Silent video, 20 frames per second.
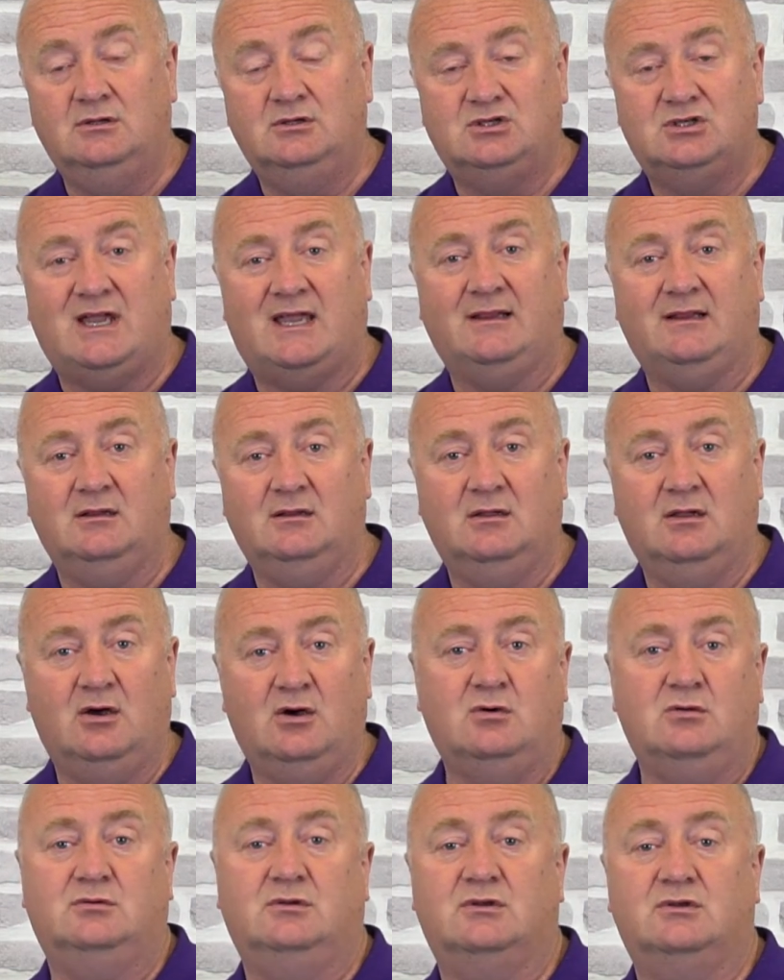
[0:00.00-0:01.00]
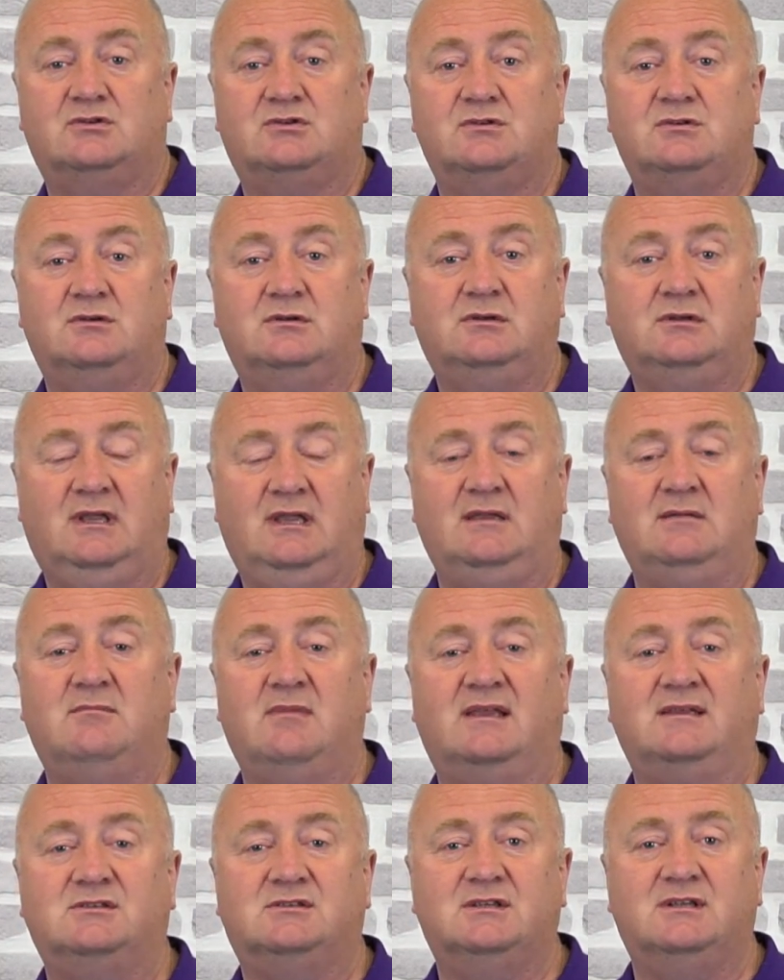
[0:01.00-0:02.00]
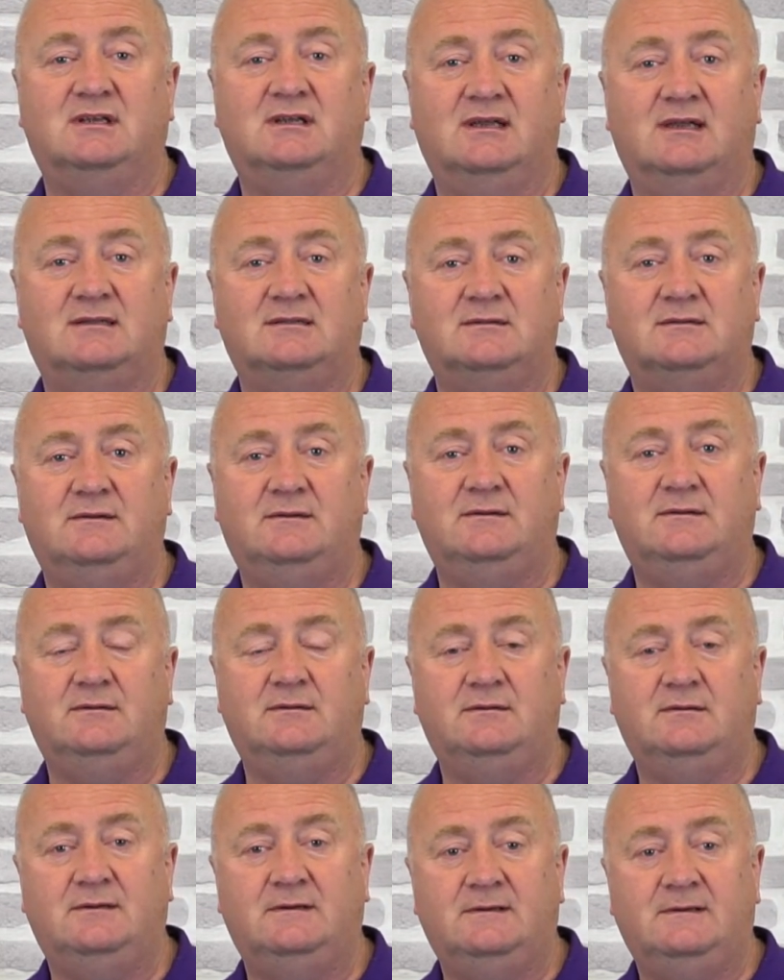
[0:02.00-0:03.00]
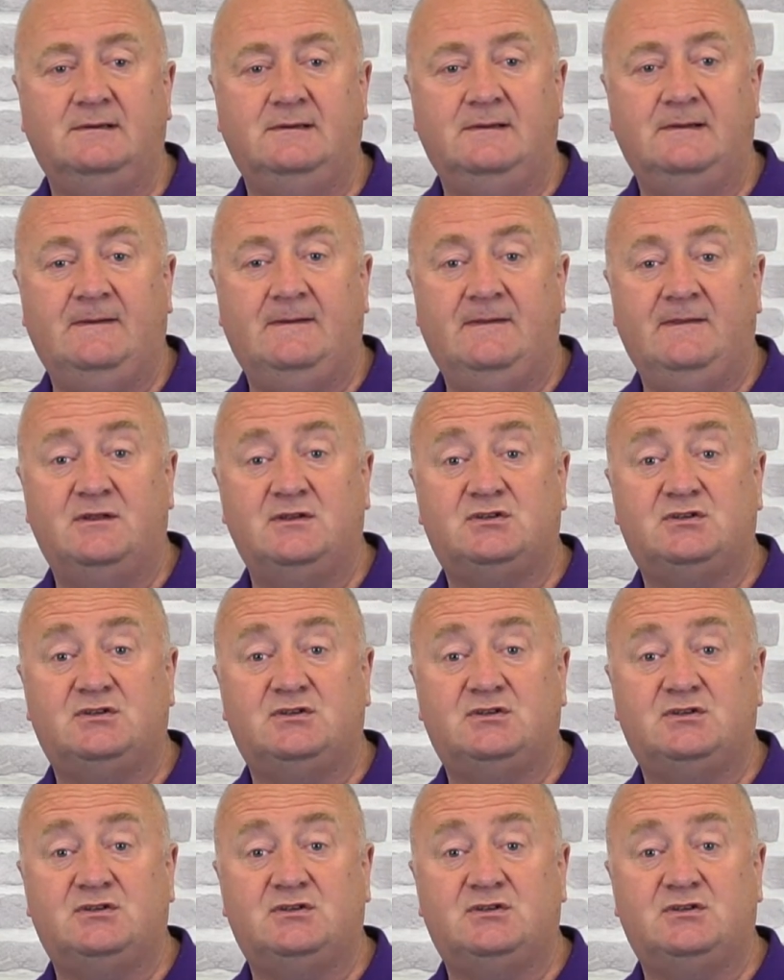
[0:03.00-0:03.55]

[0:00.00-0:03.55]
channel owners keep mentioning it. The